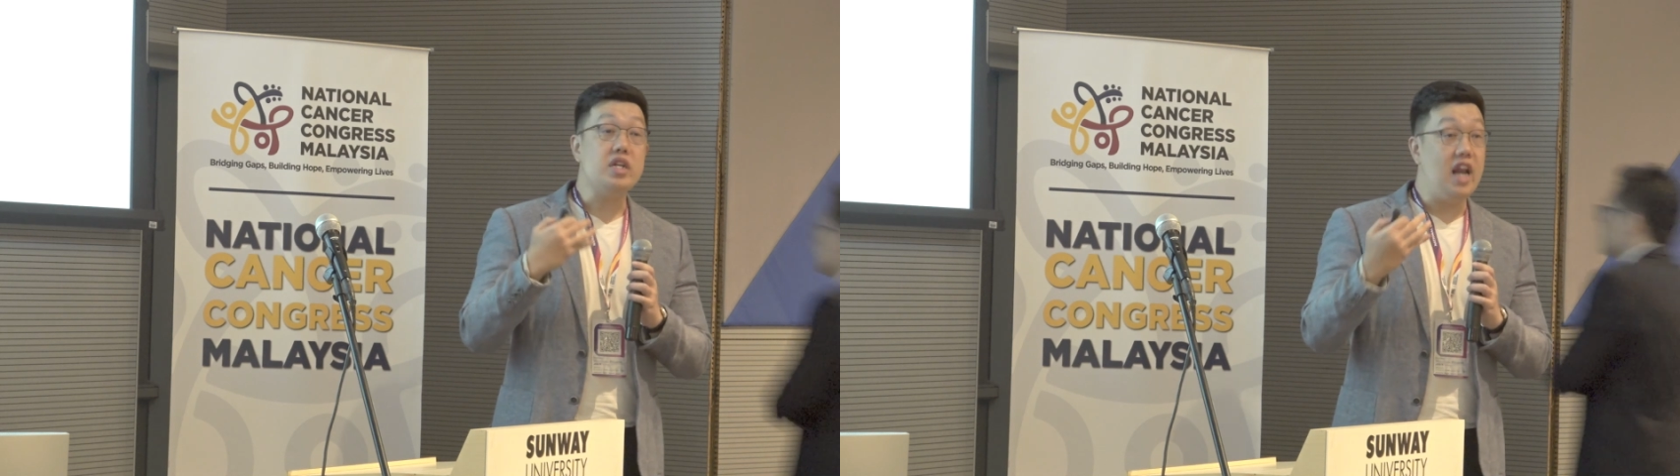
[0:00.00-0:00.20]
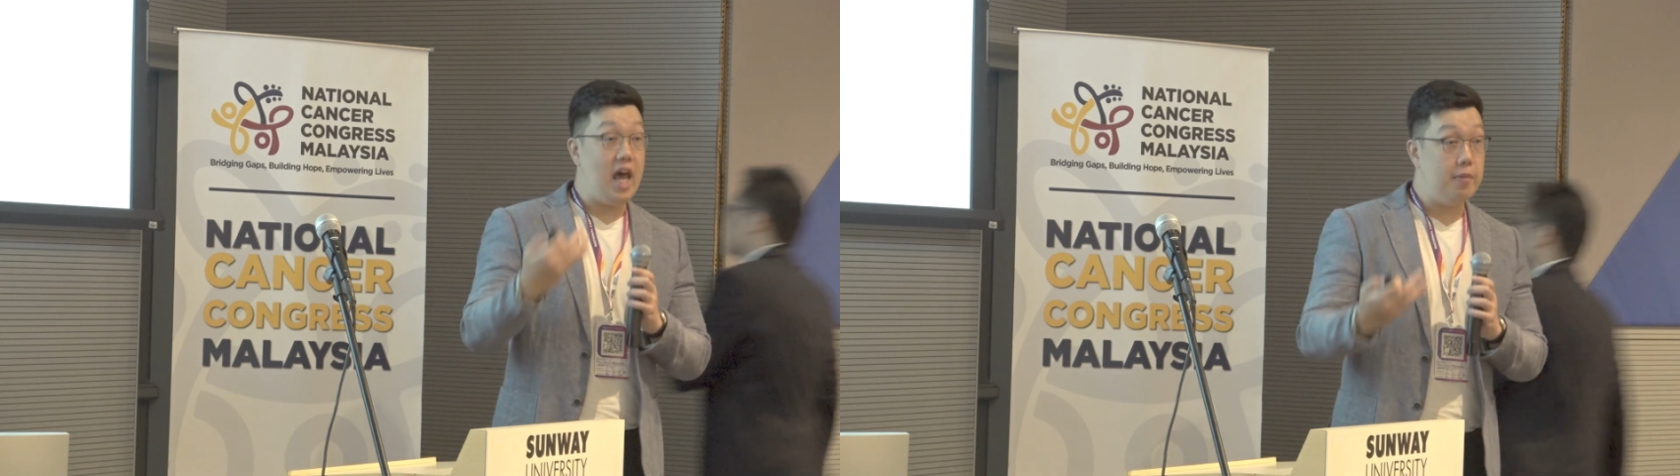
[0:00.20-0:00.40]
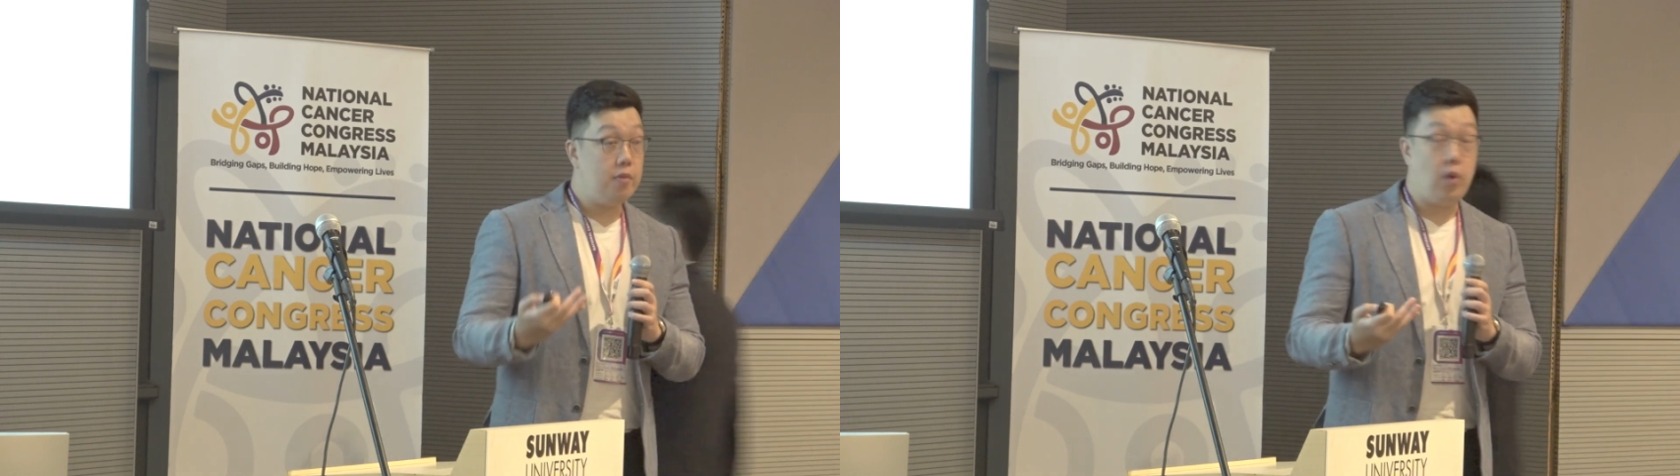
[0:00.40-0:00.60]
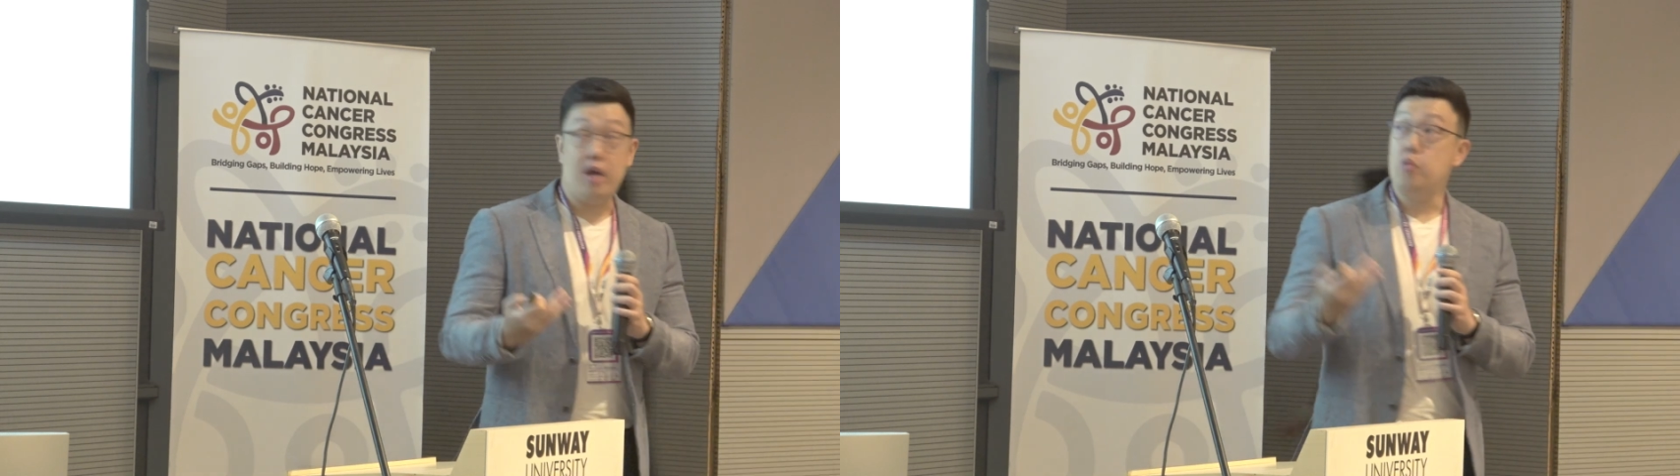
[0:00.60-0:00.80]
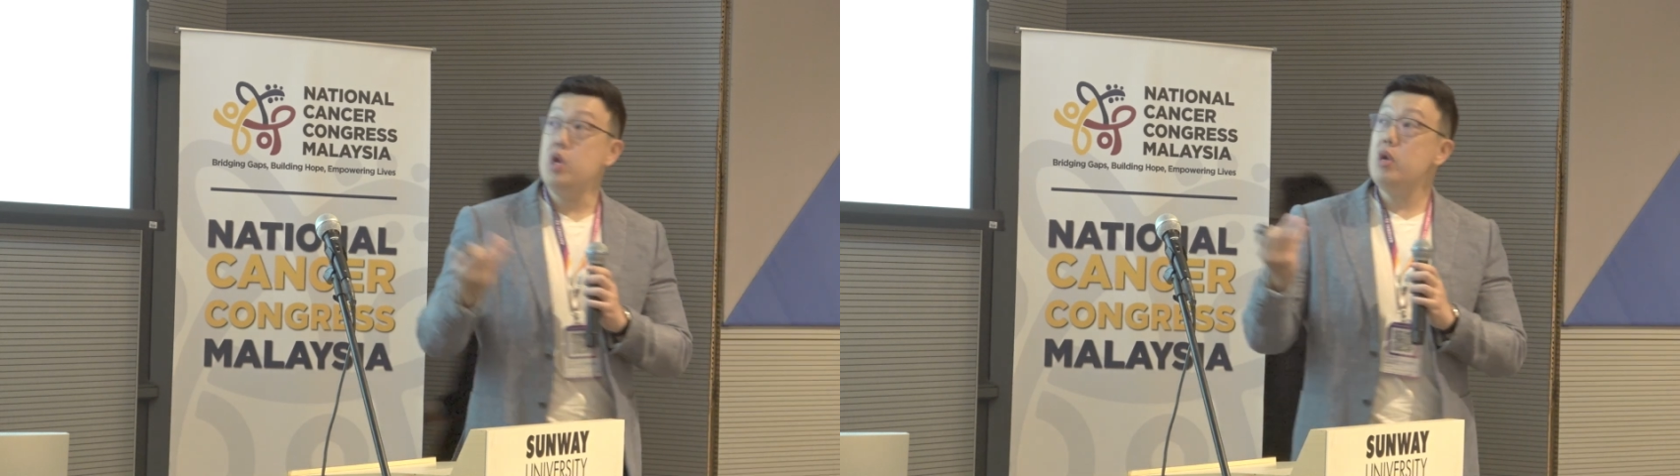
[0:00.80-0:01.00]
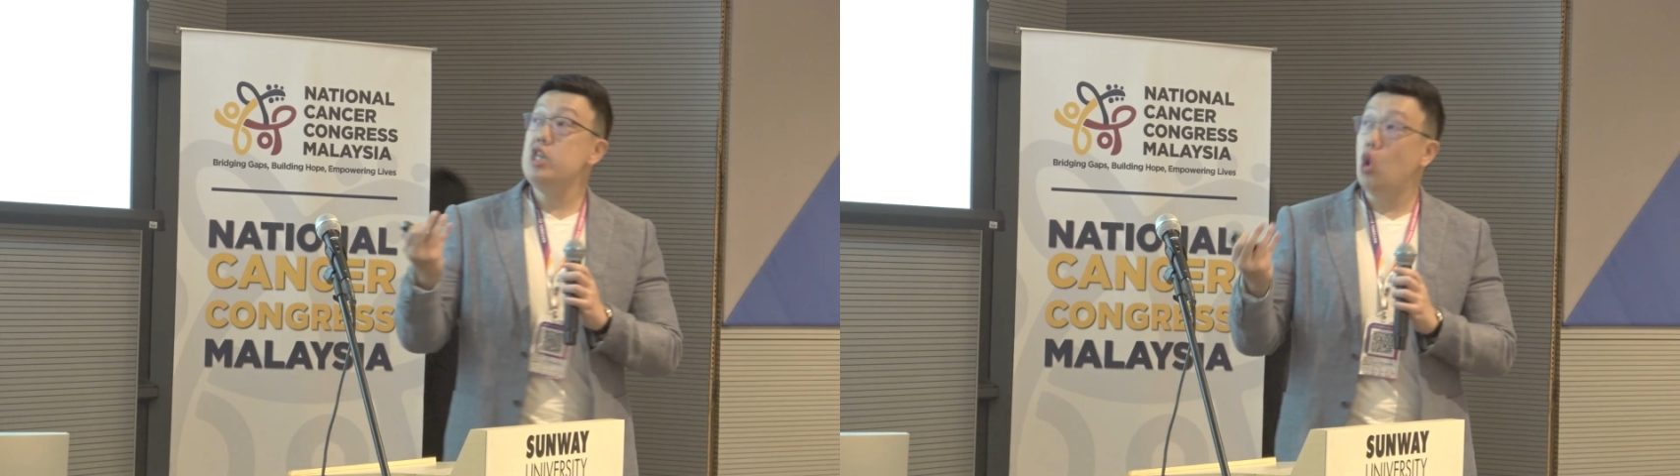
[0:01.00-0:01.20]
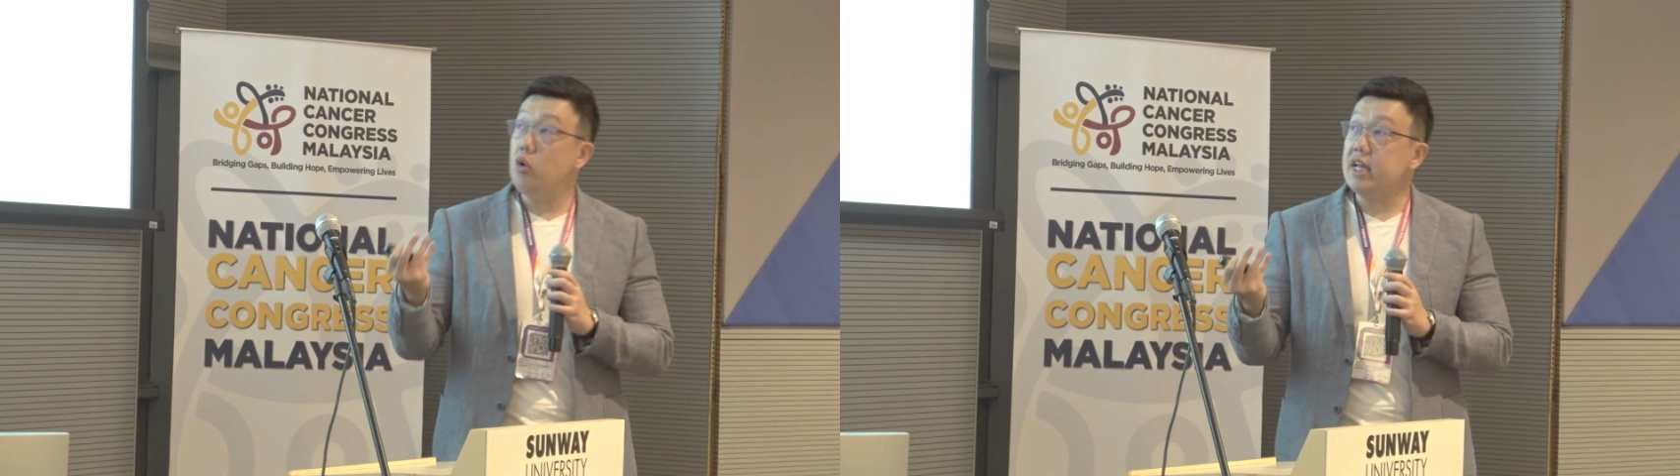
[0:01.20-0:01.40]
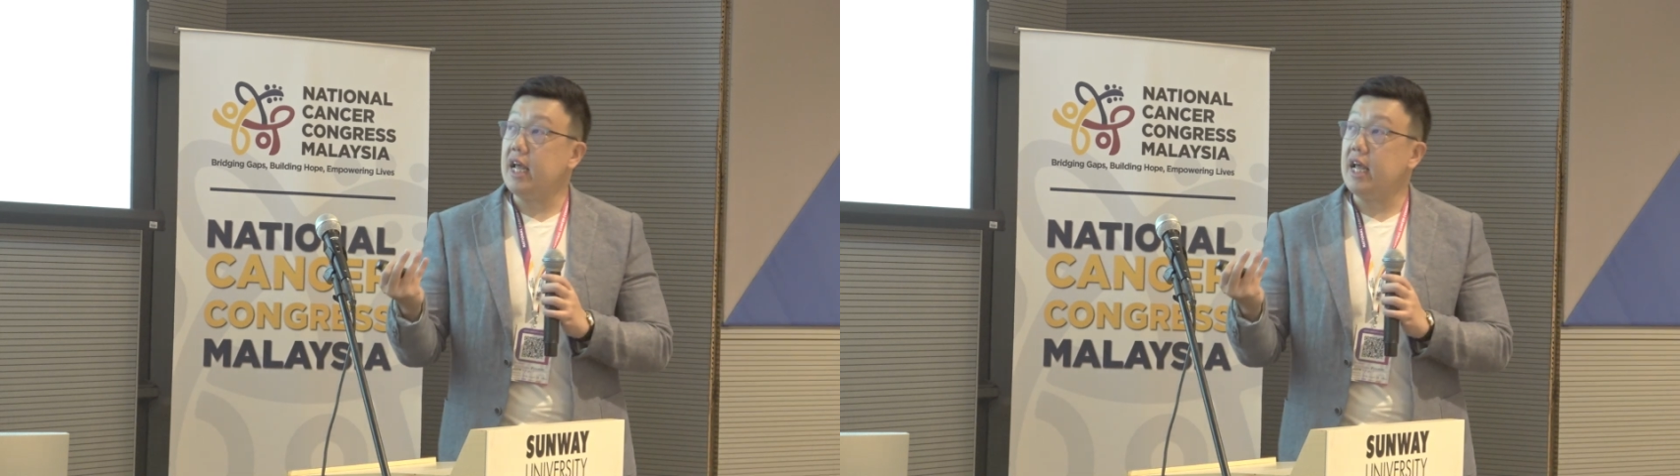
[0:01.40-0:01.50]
in the lab? Right. We know that